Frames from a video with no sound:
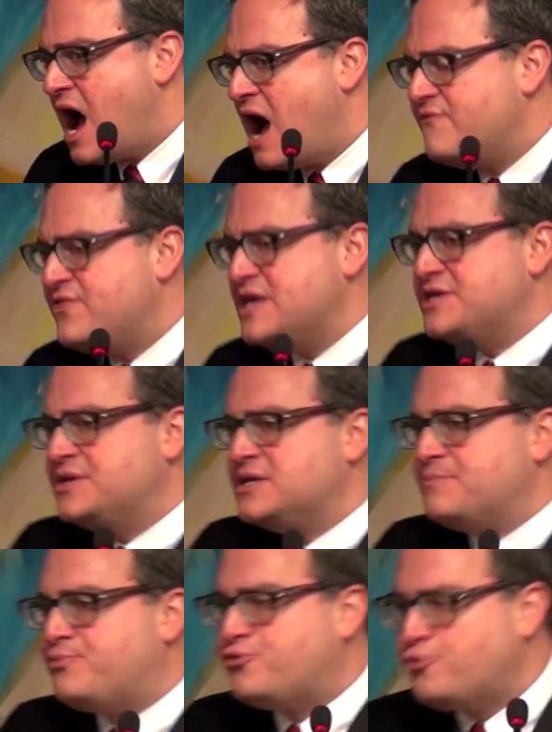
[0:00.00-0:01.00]
of the
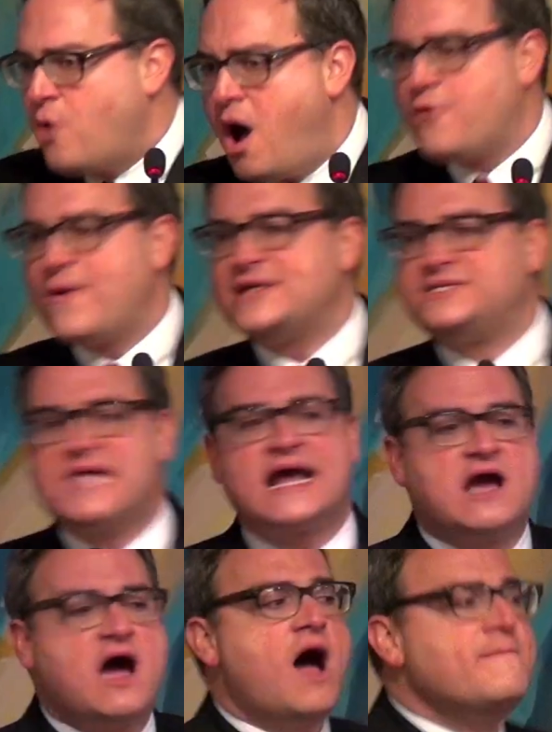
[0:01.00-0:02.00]
progress
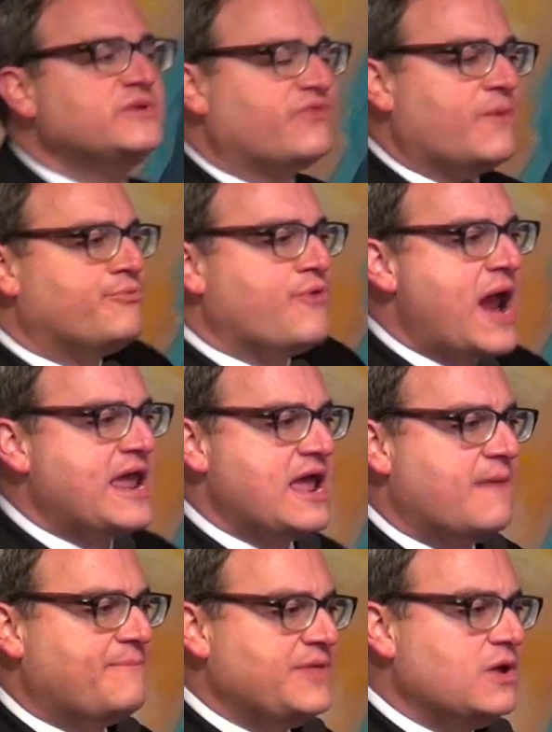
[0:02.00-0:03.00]
that comes from
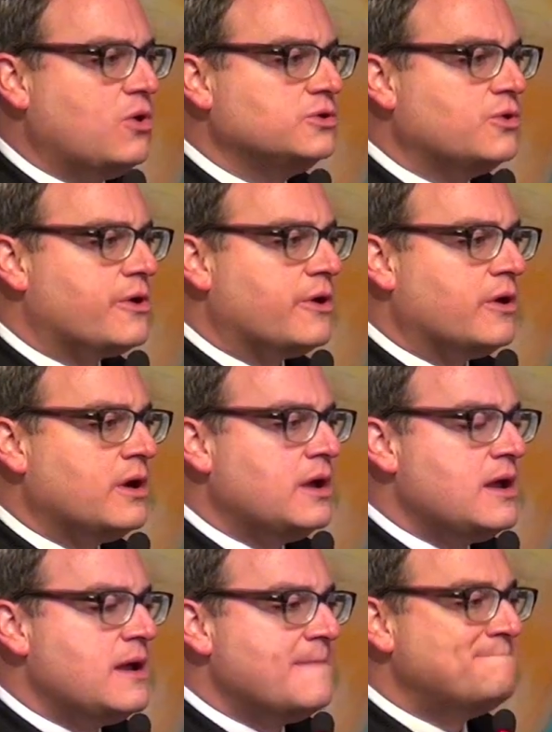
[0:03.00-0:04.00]
breaking up the old order.
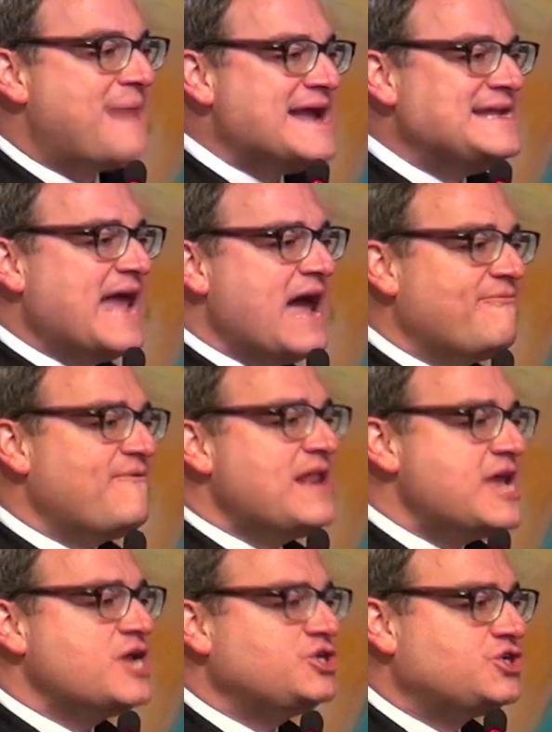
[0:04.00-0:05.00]
By
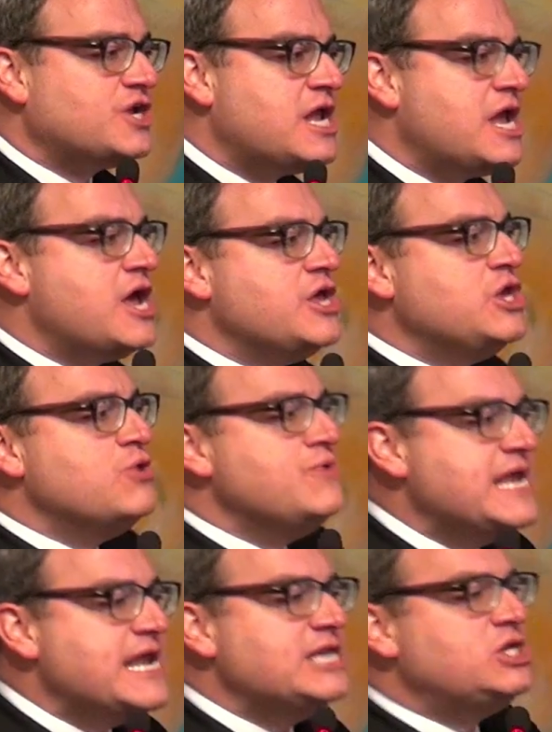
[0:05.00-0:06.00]
definition, you
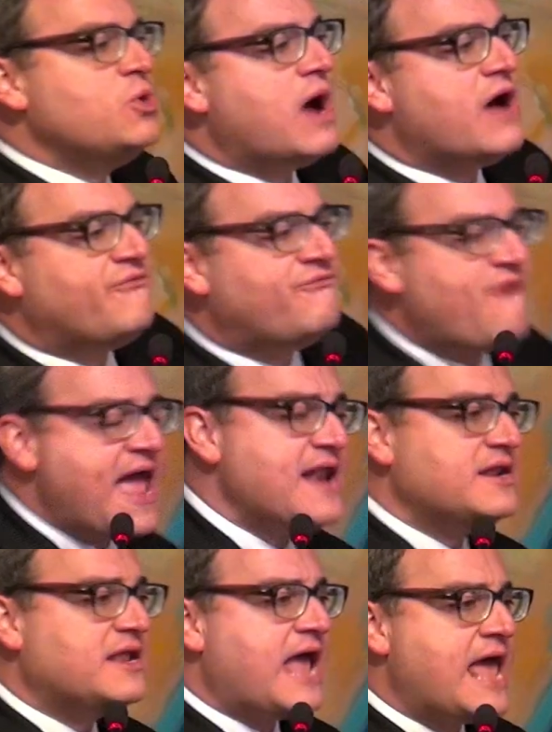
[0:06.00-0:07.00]
need to
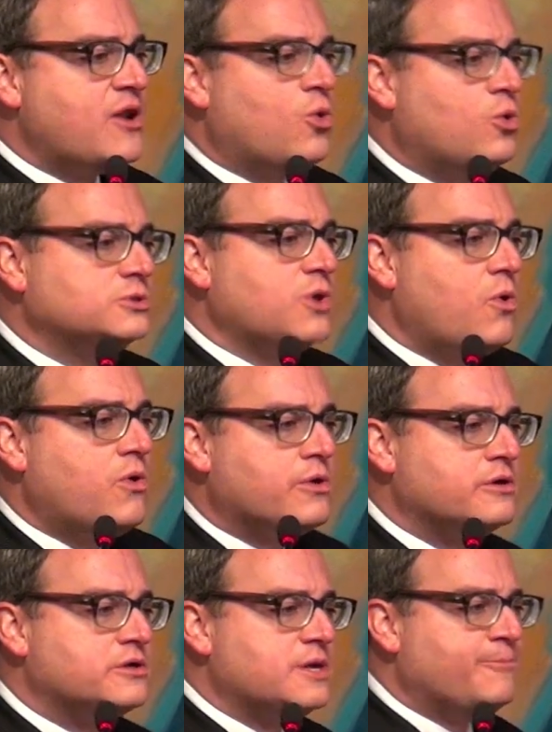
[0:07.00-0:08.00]
offend an old
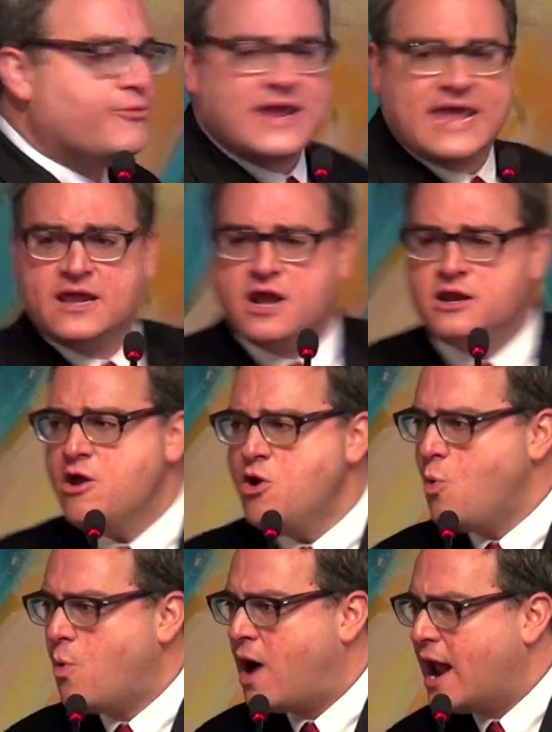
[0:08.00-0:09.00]
order to bring in a
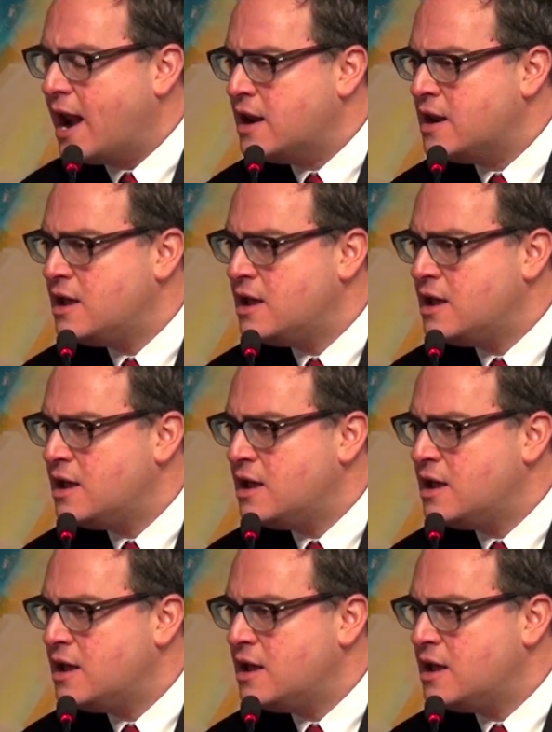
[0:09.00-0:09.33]
new one.